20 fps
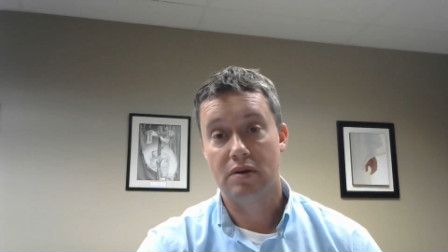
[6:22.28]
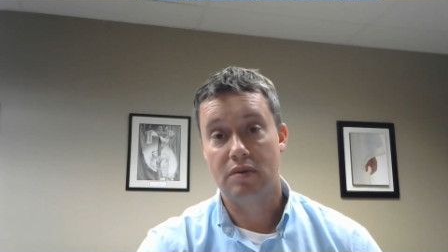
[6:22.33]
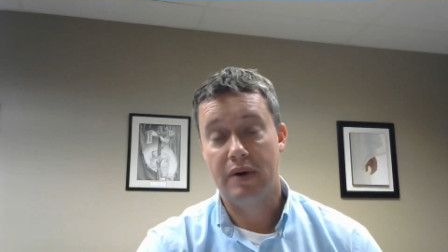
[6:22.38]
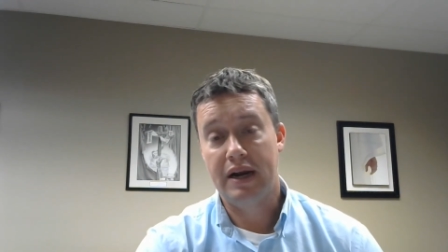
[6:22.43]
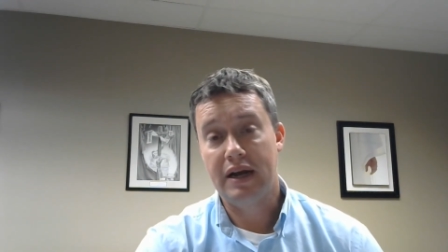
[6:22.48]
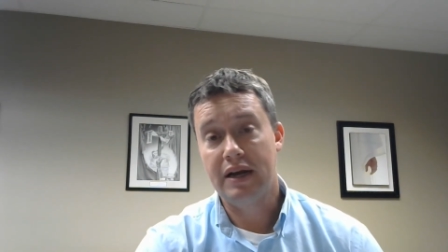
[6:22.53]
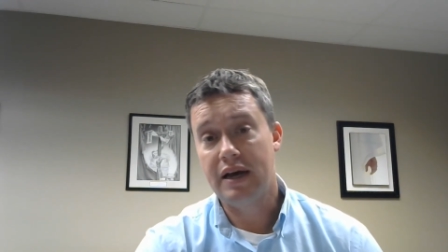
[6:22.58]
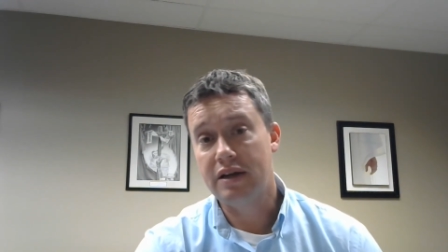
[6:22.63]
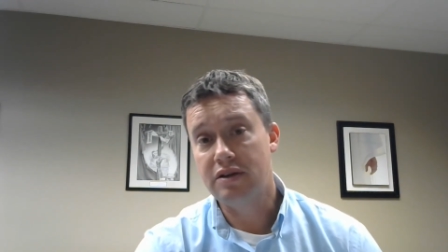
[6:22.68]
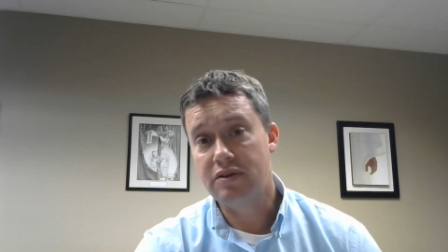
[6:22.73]

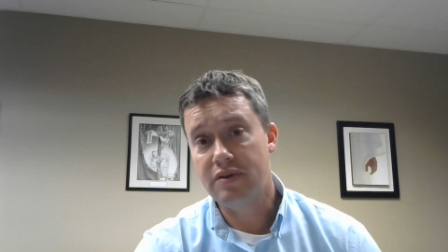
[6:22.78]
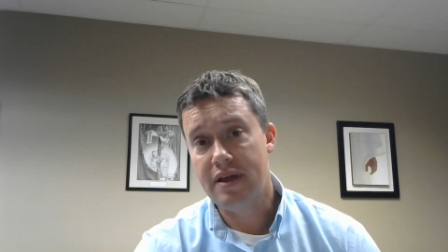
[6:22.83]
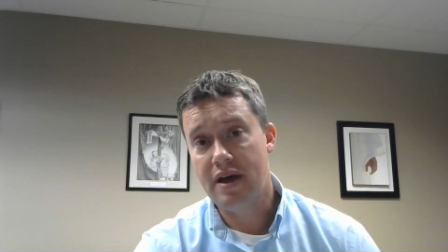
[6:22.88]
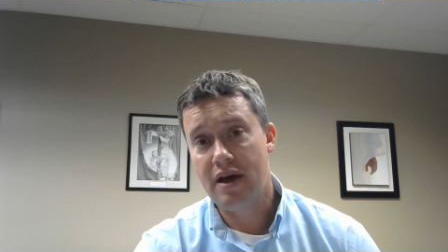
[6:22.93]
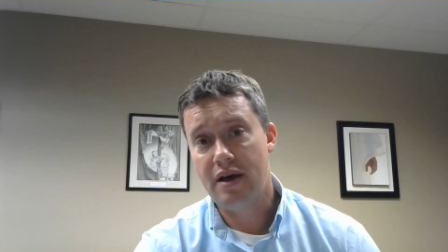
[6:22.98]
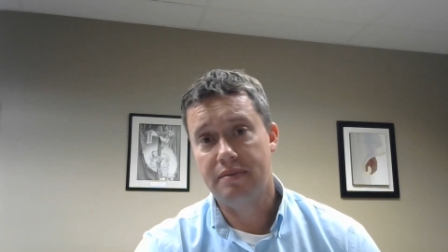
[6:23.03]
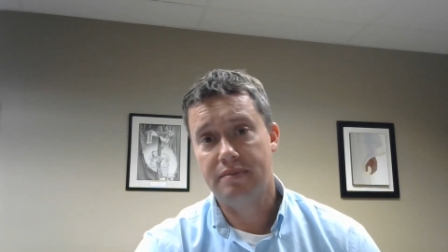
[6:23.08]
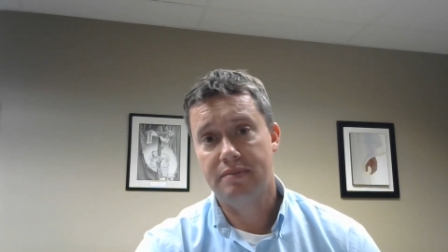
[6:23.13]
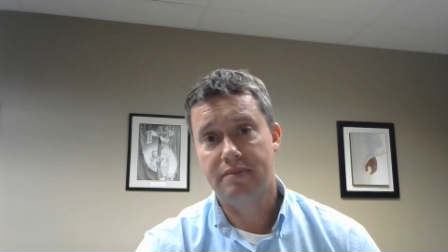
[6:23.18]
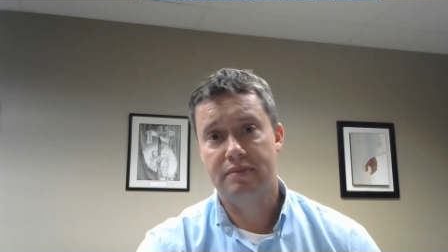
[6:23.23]
Why did God do
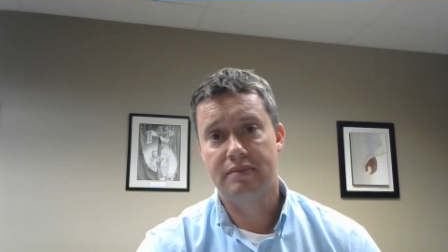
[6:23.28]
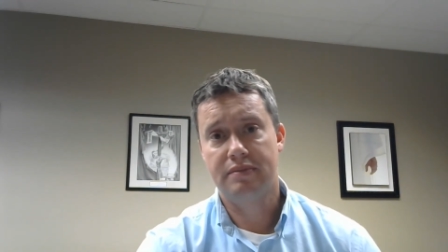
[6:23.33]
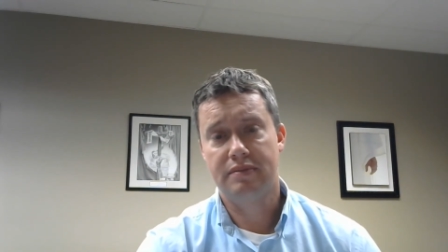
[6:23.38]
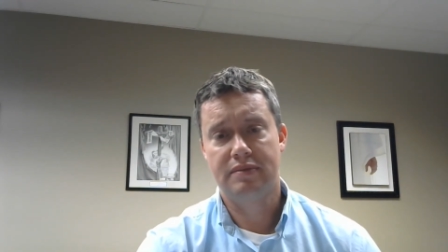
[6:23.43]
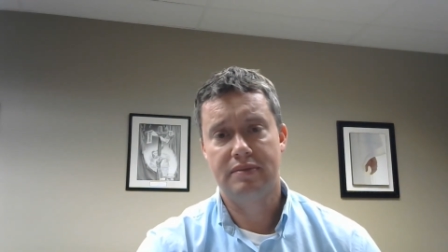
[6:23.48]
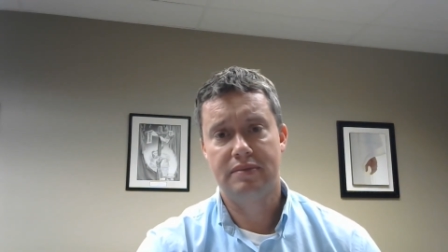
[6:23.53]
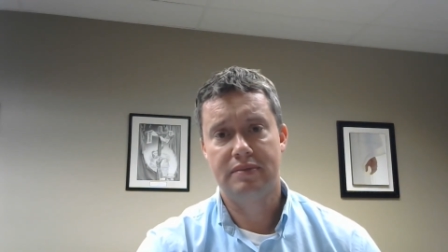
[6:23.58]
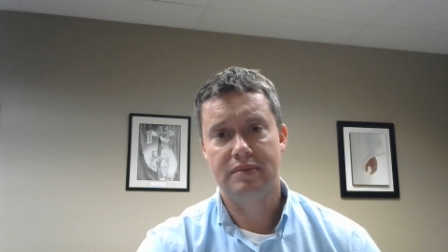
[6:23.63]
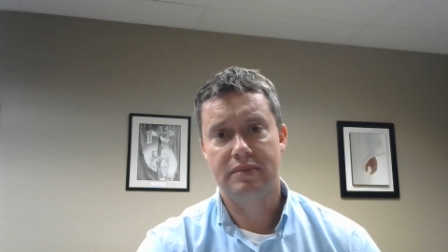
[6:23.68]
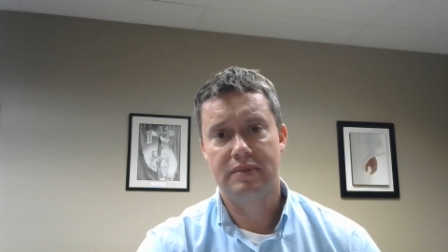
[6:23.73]

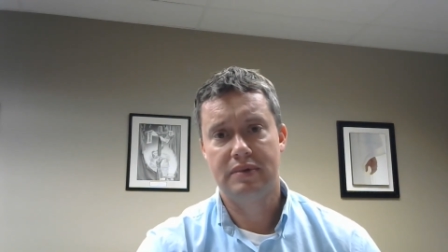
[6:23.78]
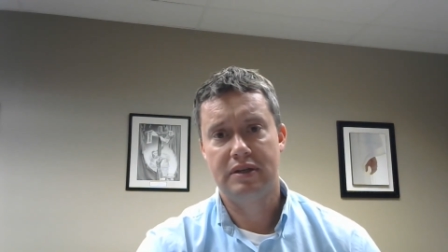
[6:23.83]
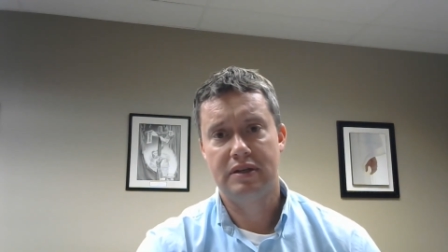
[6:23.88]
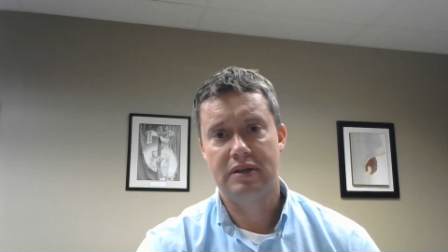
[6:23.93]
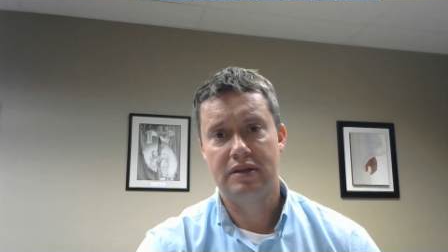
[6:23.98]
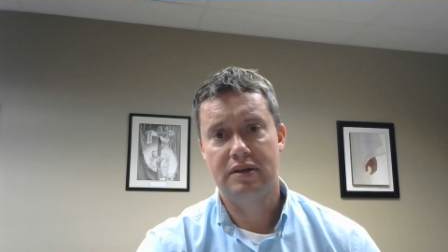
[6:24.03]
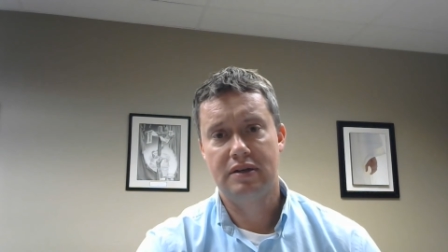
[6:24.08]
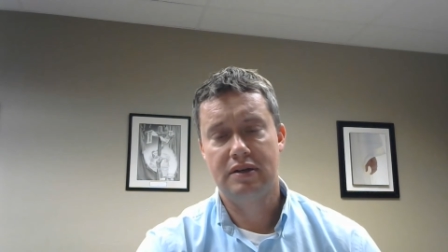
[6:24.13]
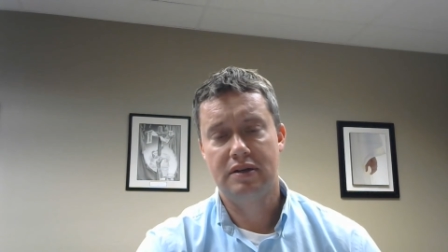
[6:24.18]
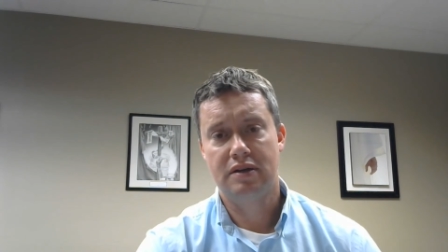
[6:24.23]

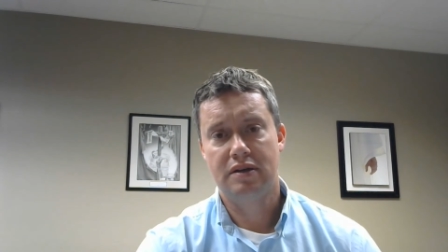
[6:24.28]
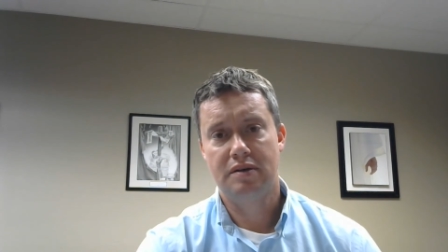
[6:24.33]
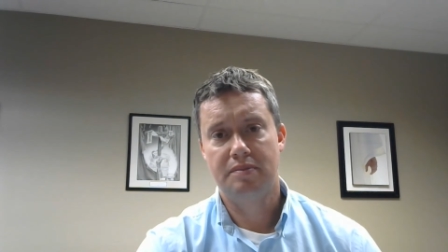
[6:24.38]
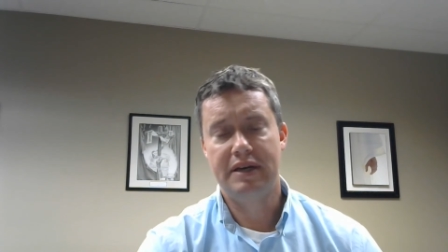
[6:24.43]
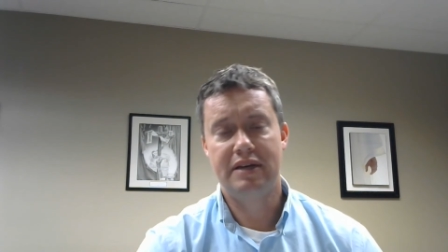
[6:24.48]
that?